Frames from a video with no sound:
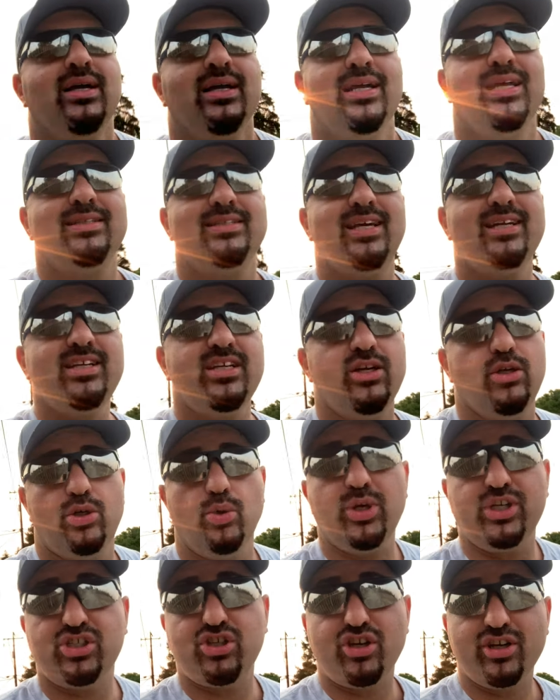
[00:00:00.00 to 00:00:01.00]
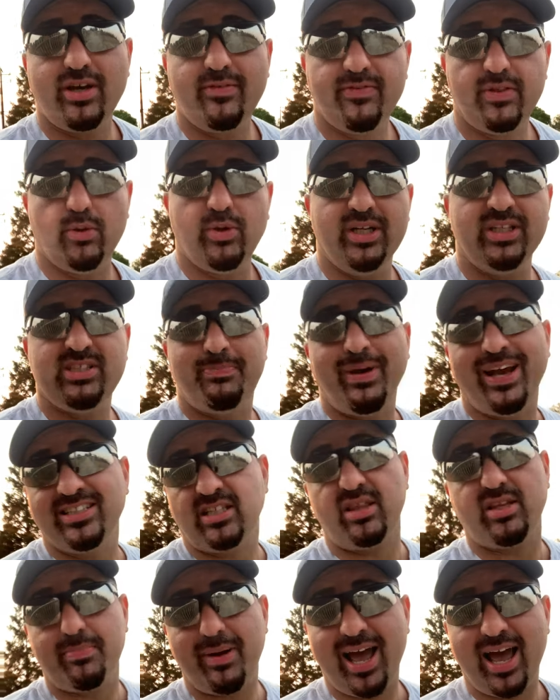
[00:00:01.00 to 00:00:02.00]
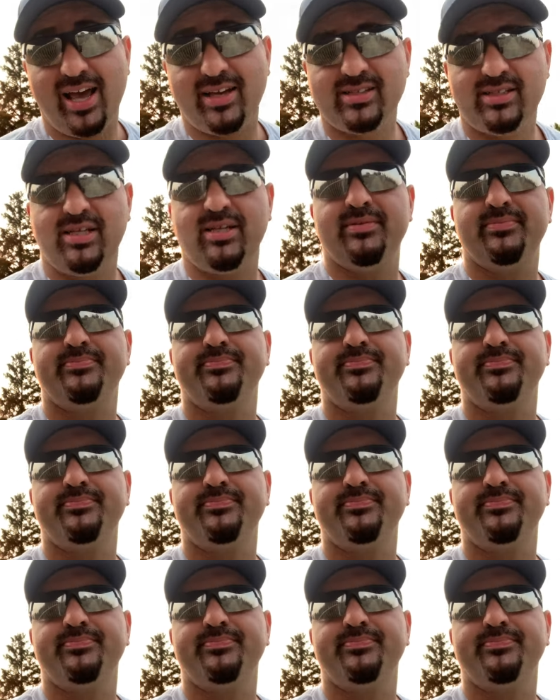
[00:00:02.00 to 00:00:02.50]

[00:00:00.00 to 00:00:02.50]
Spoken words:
continue to assert influence based on the past,